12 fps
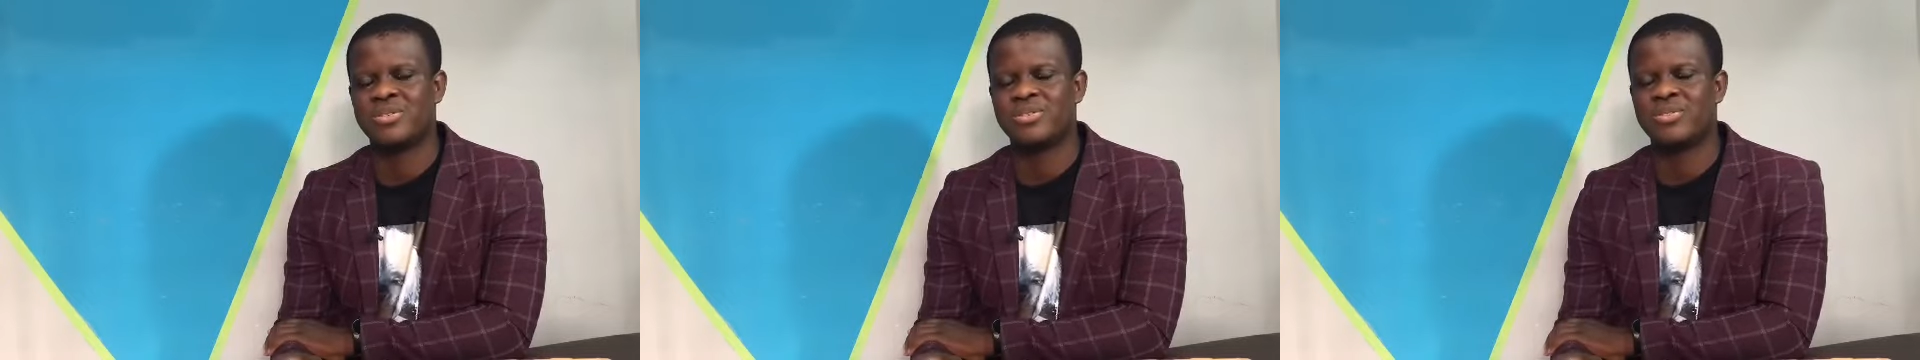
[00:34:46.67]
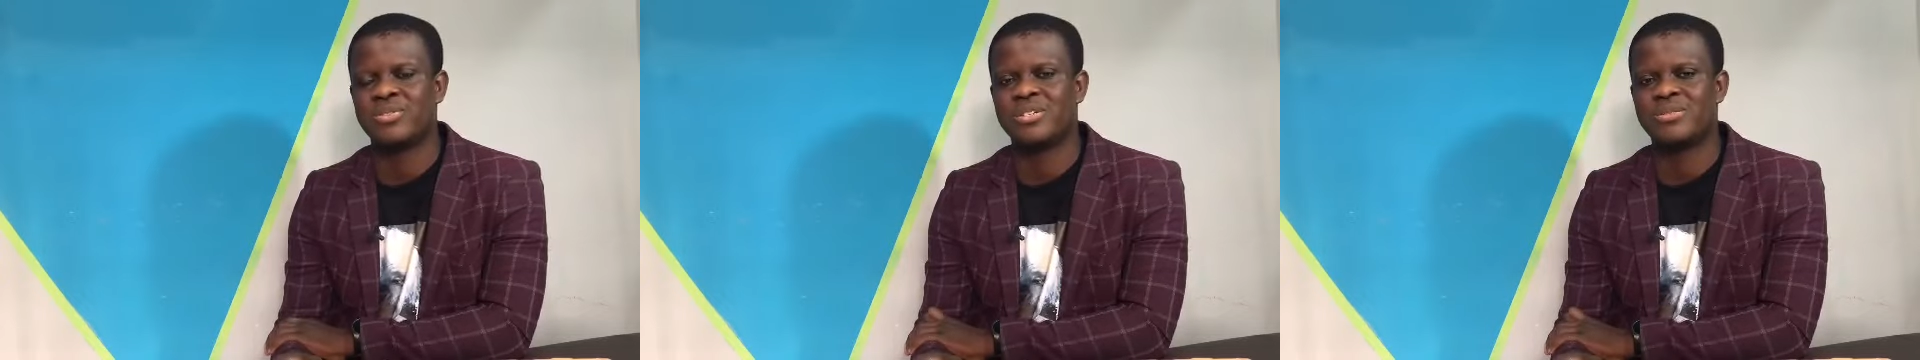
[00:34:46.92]

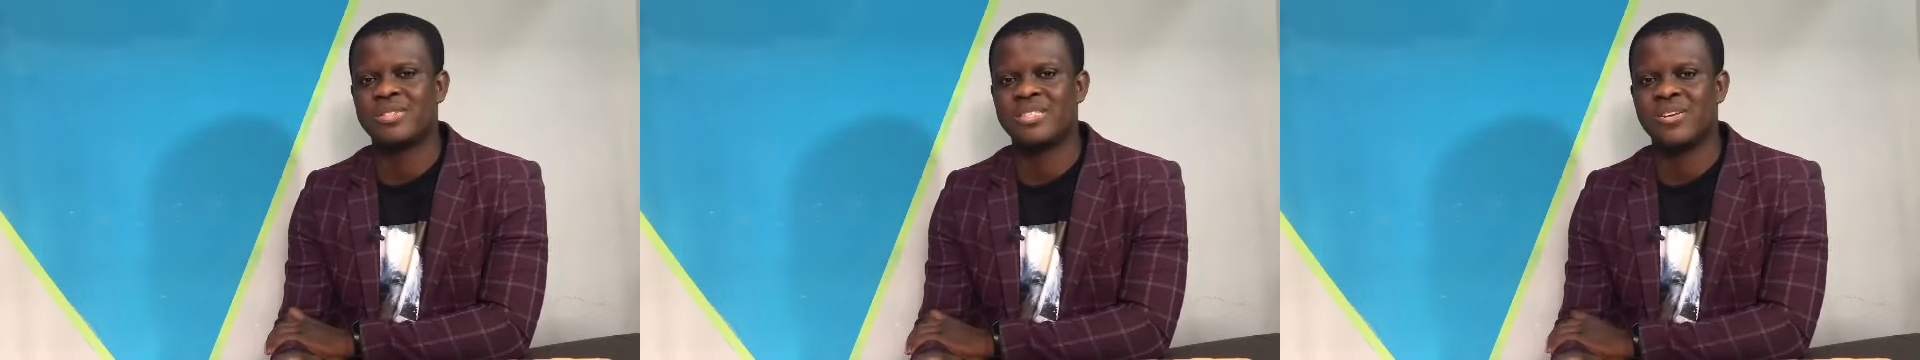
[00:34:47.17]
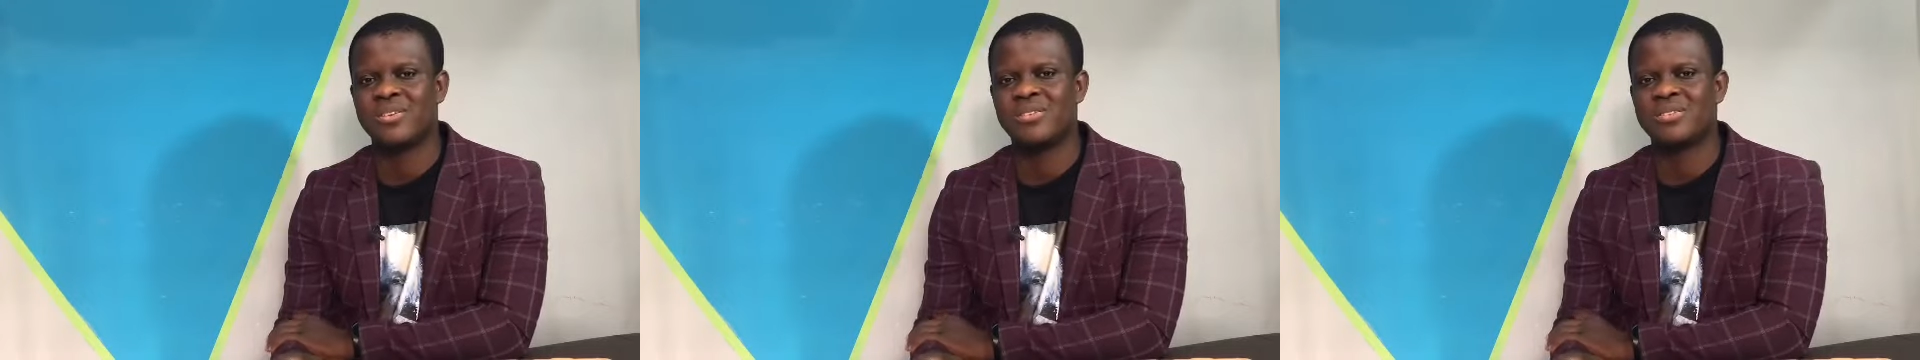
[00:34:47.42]
So the
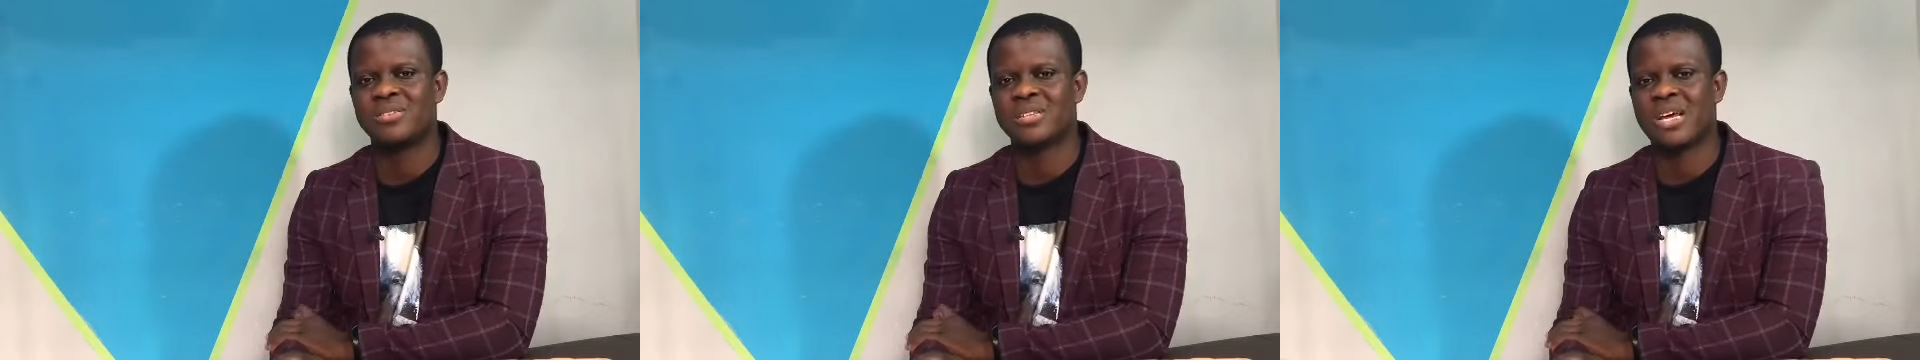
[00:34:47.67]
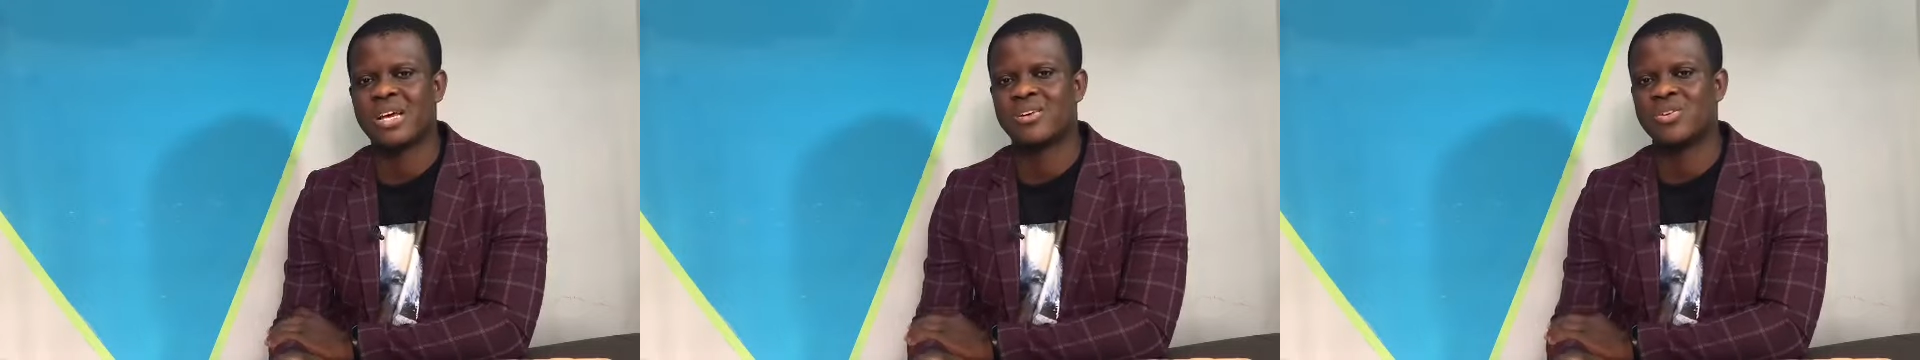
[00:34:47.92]
cells
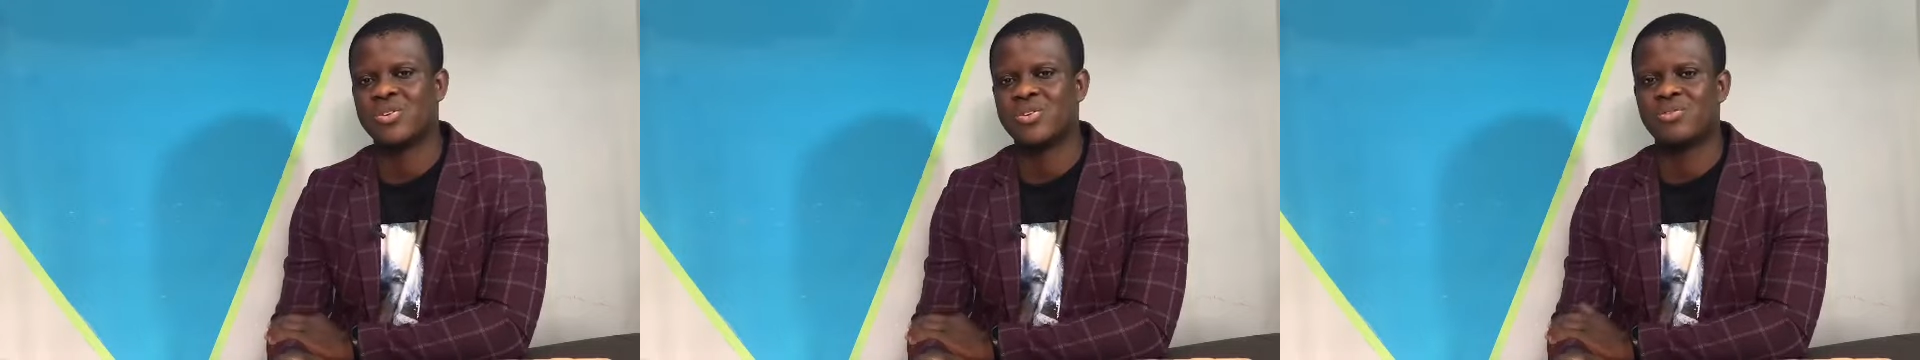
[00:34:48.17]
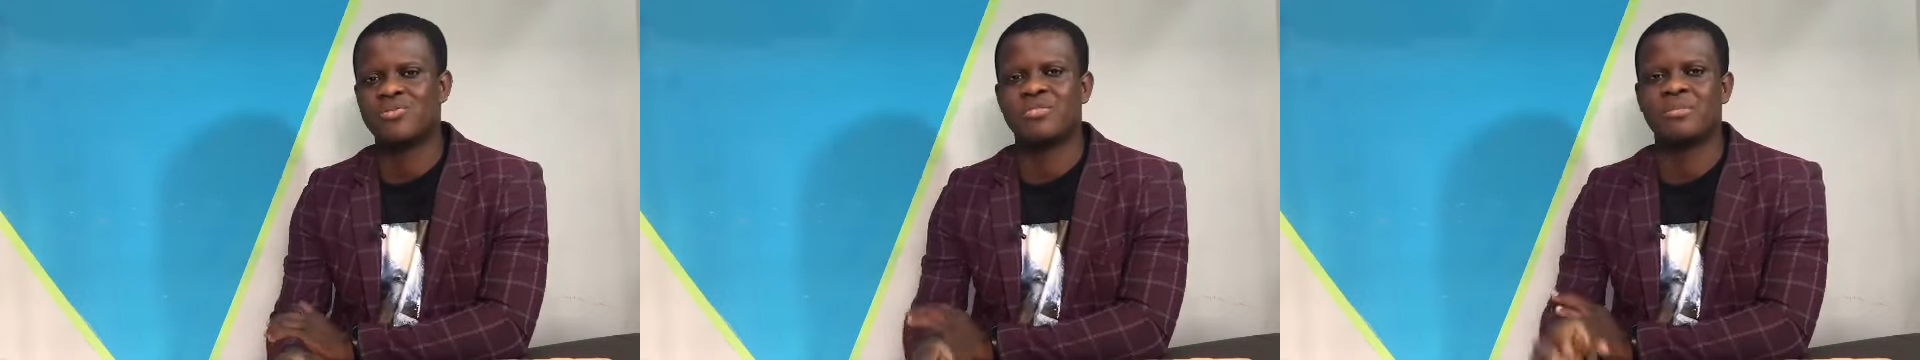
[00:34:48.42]
can
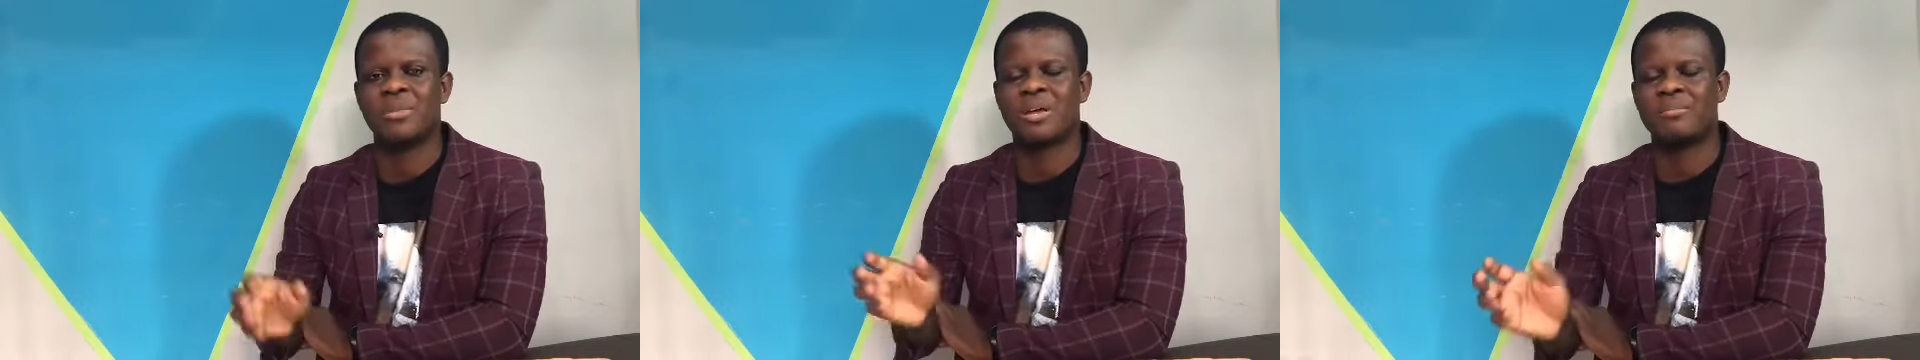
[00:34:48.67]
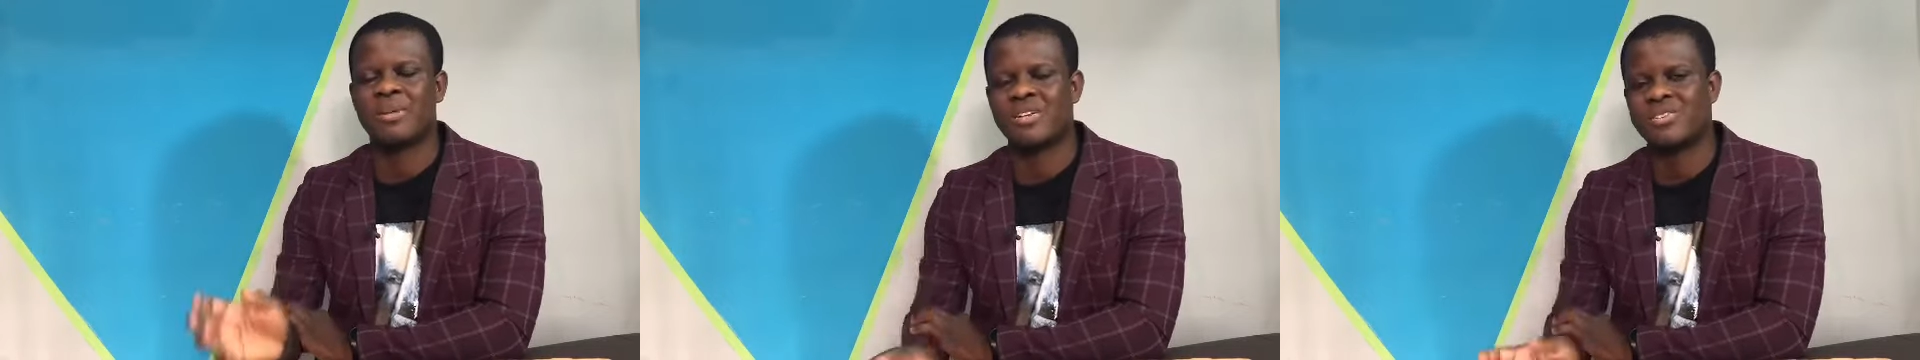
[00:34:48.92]
go from
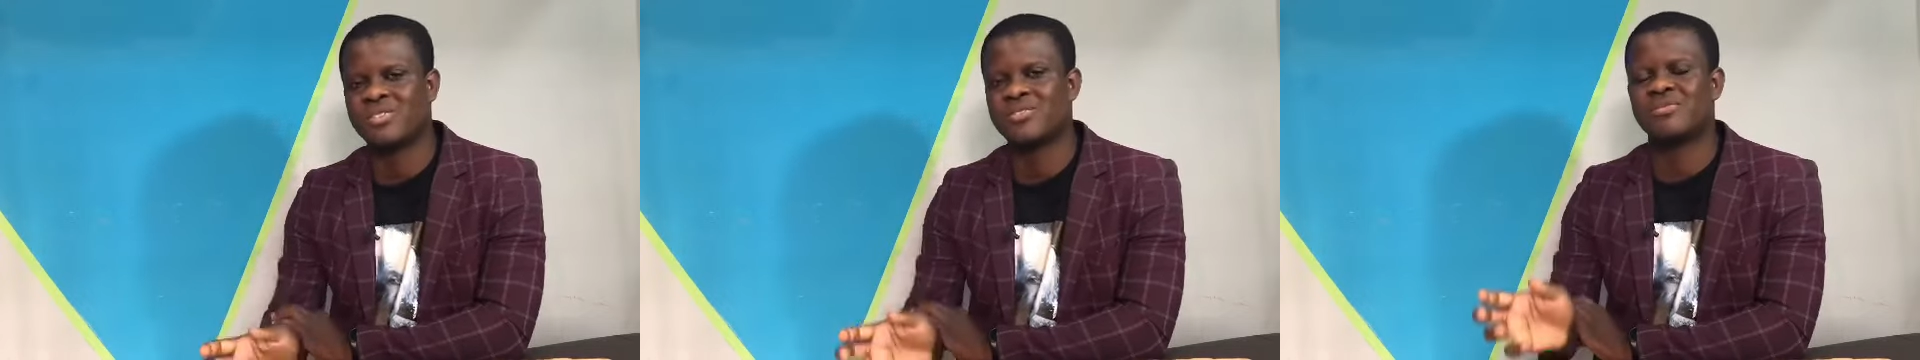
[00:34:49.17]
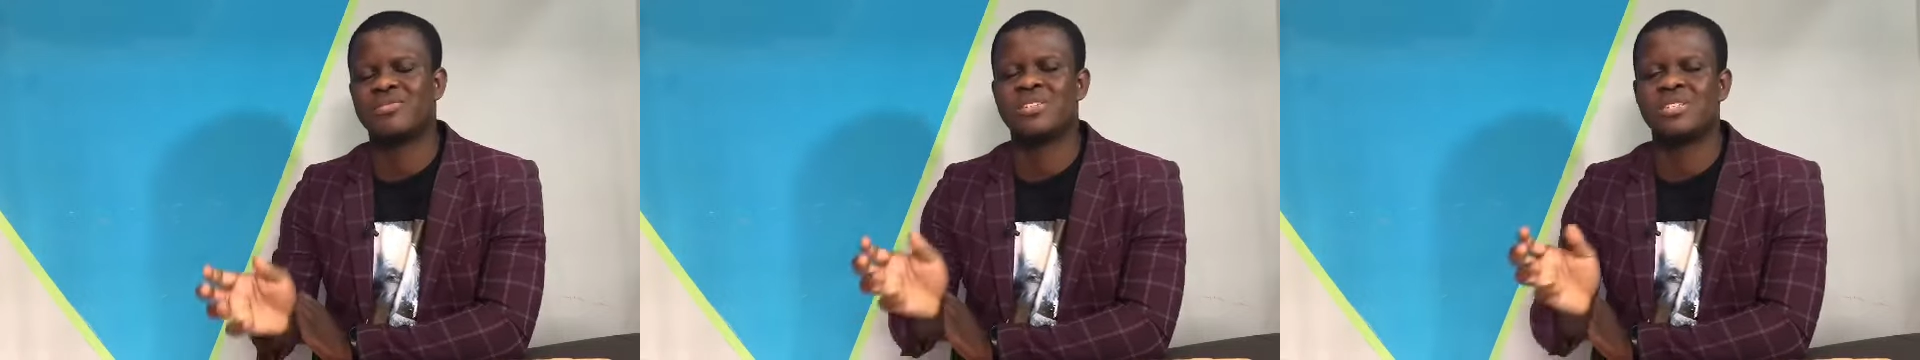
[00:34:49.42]
hypertrophy,